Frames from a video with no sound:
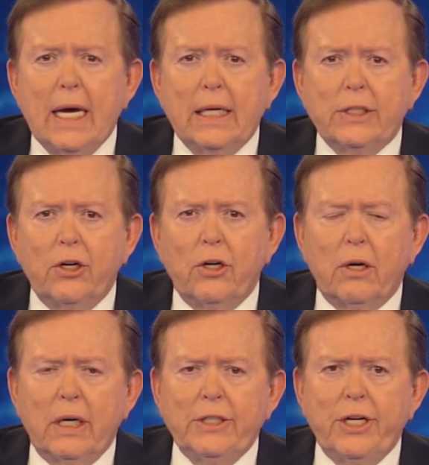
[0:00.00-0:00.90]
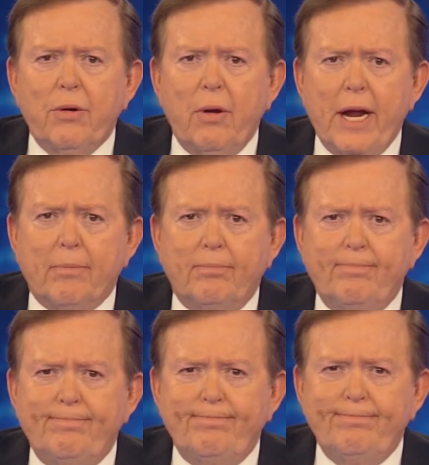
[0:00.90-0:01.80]
Senator Lindsey Graham,
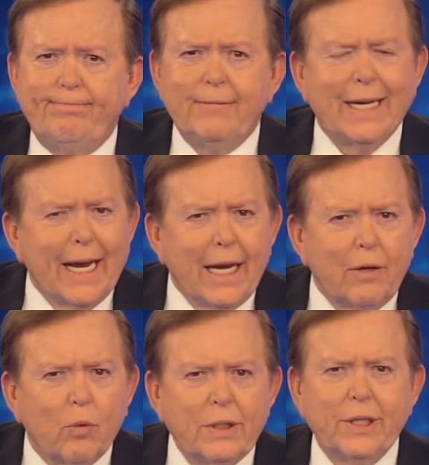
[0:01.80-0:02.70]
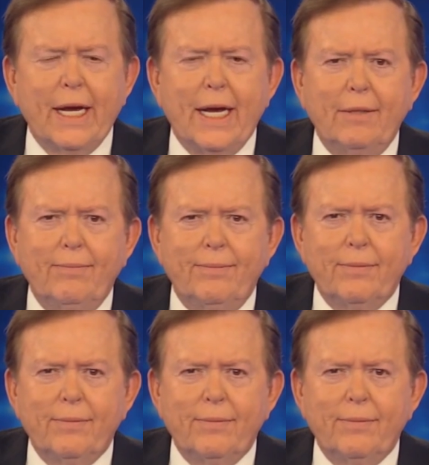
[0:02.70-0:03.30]
today, once again,